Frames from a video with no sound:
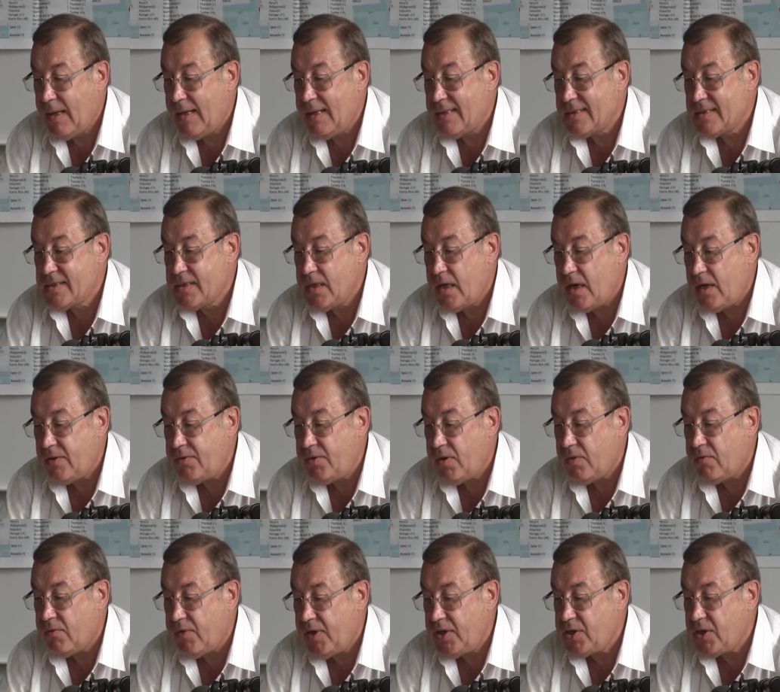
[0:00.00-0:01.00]
the
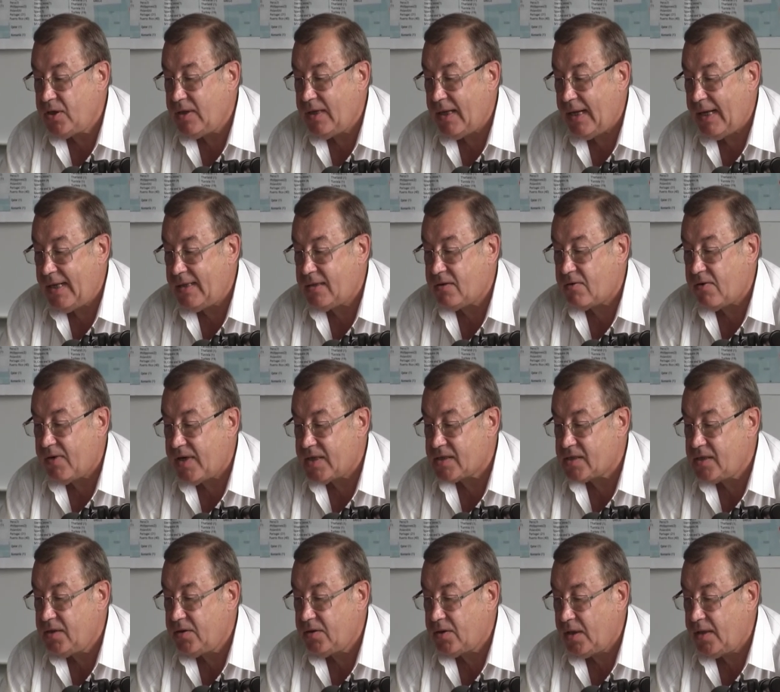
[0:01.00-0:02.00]
Arctic region
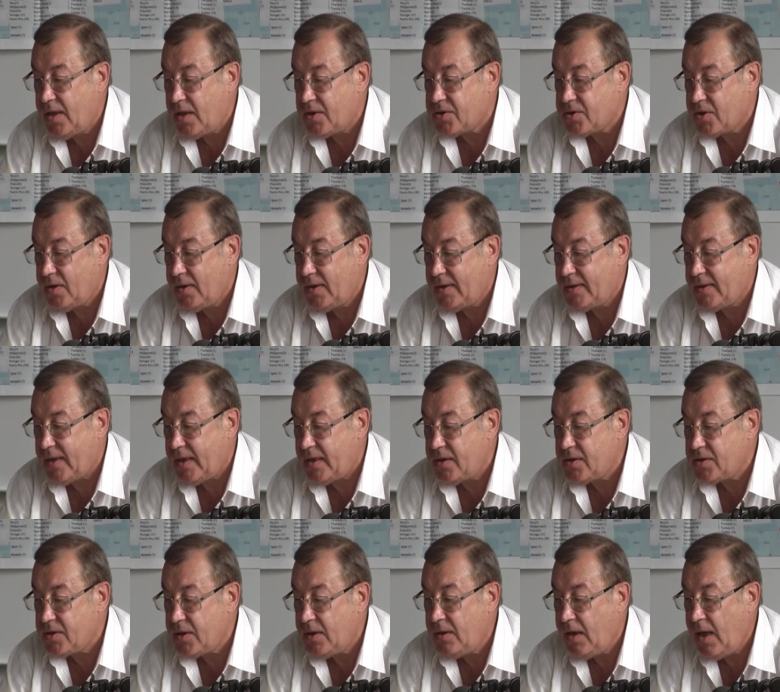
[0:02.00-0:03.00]
attracts international
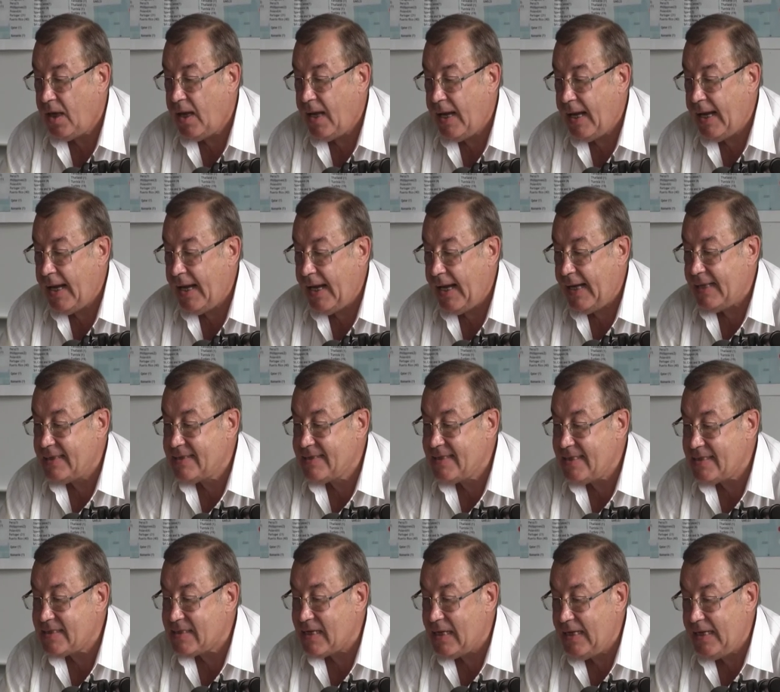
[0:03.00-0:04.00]
attention and
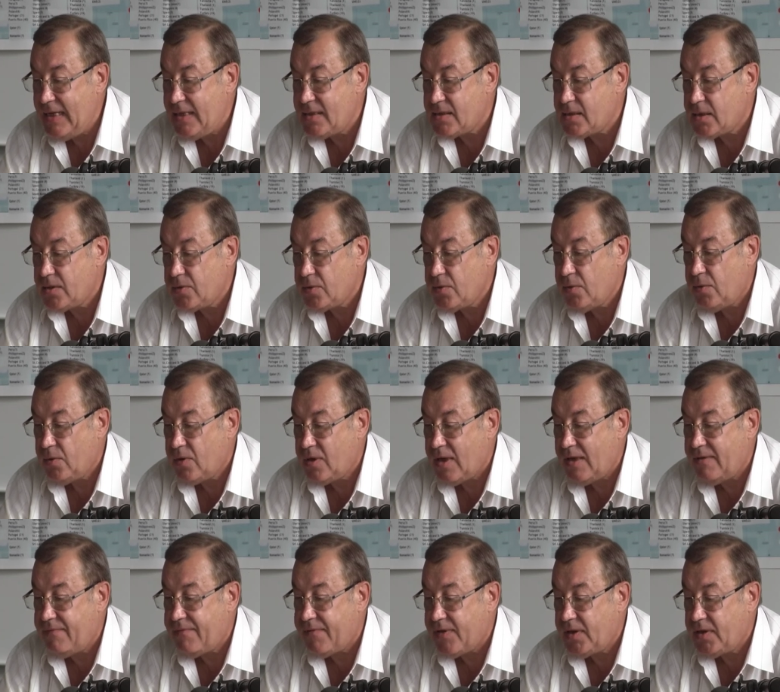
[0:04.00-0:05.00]
this leads to
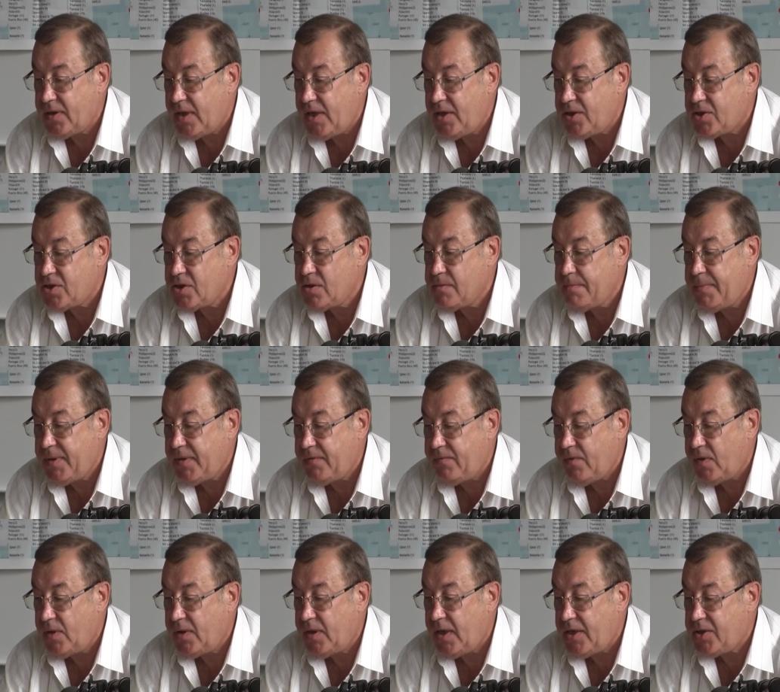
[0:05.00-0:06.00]
confrontations
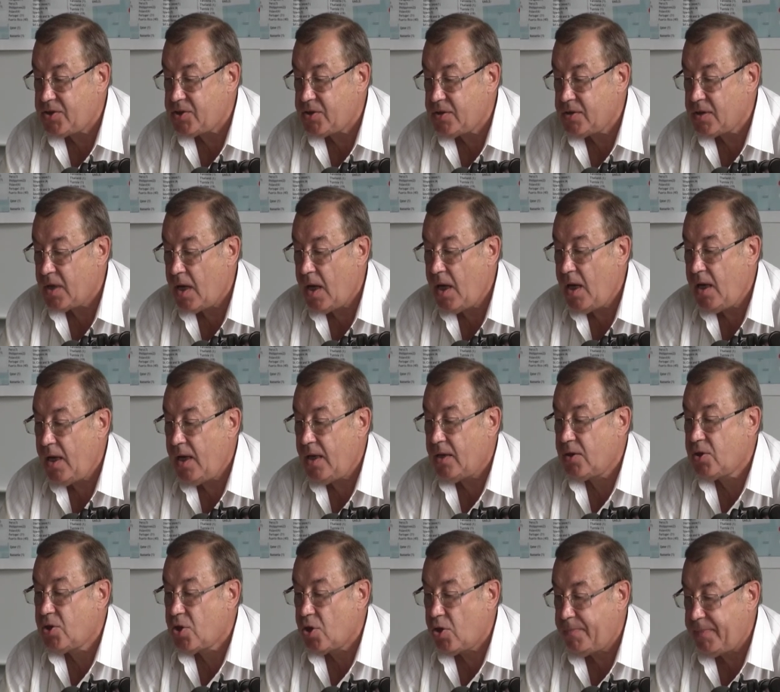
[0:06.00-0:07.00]
between nations
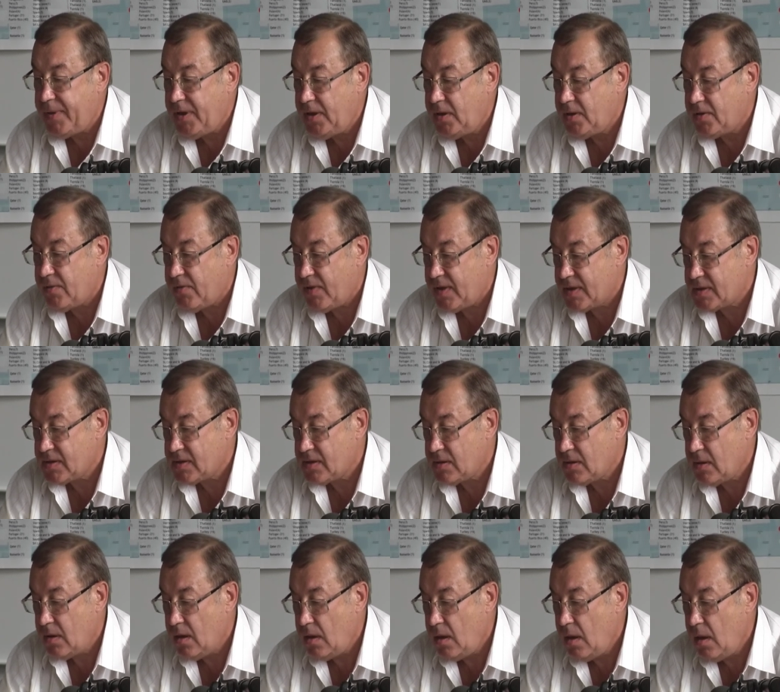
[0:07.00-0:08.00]
and group interests.
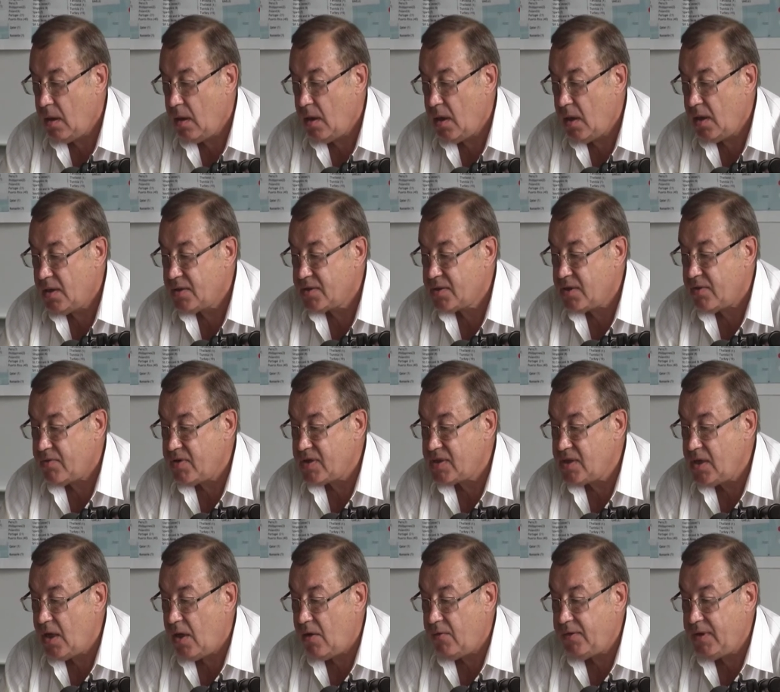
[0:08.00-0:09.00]
There is
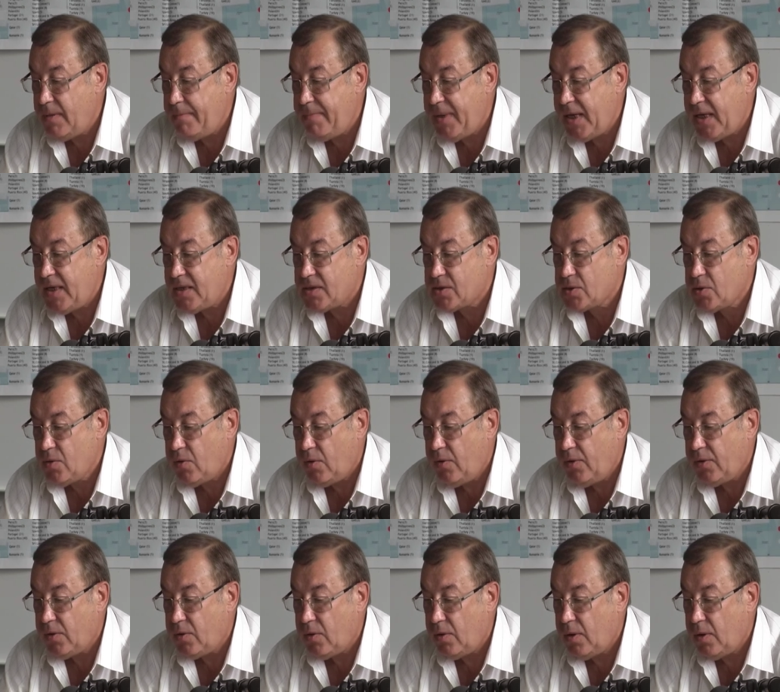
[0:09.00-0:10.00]
now debates going